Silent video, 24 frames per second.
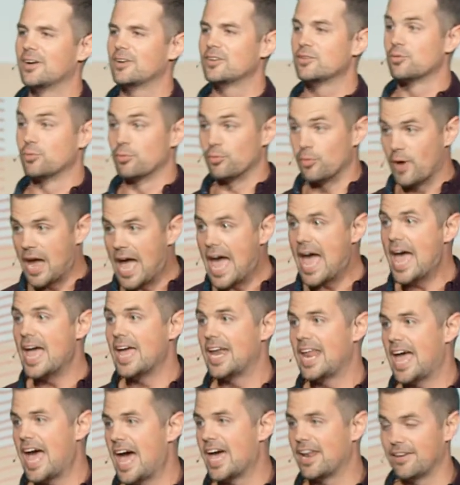
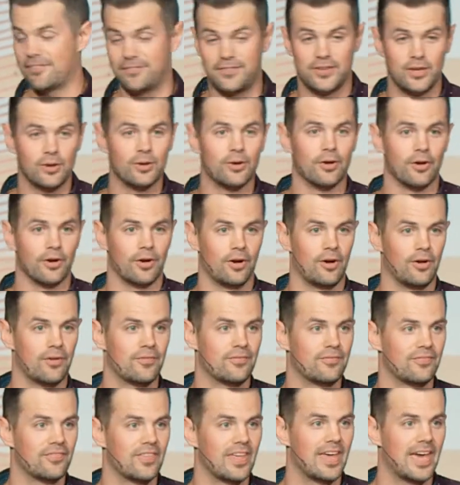read at a funeral.
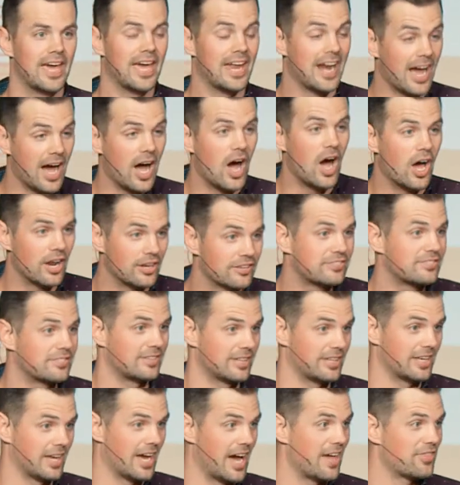And
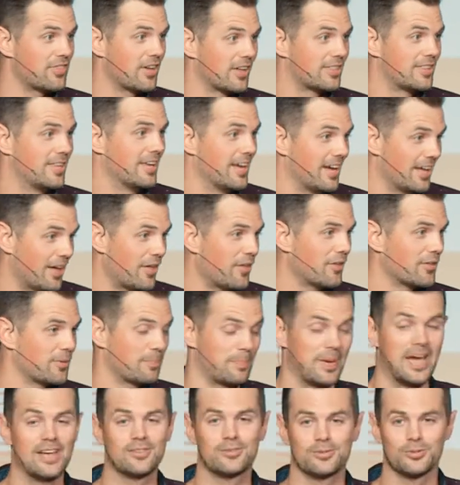I thought the
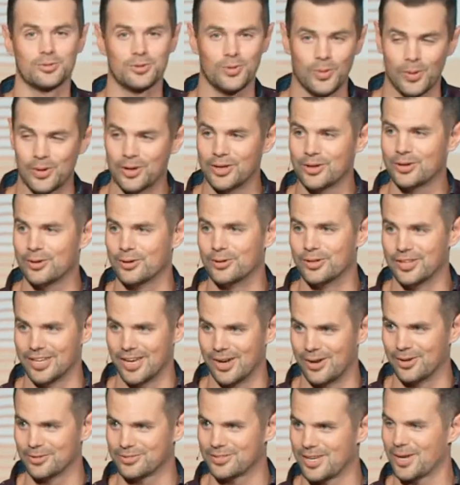pastor was quoting
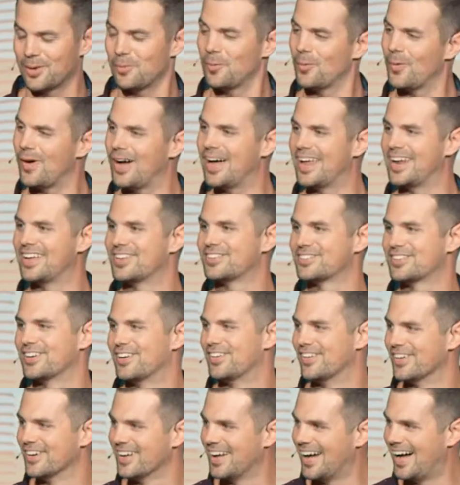Coolio. I was like, what is
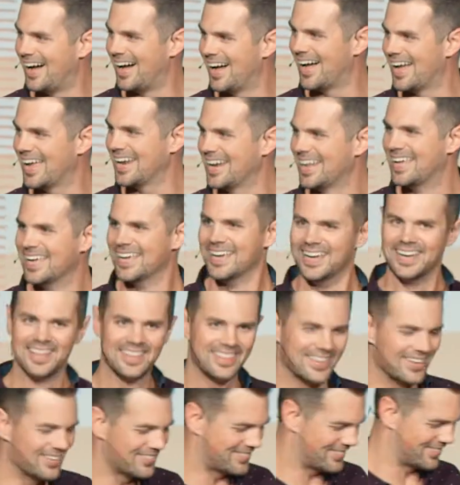going on?
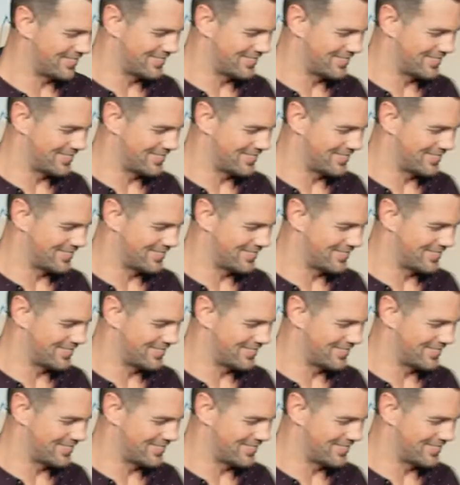This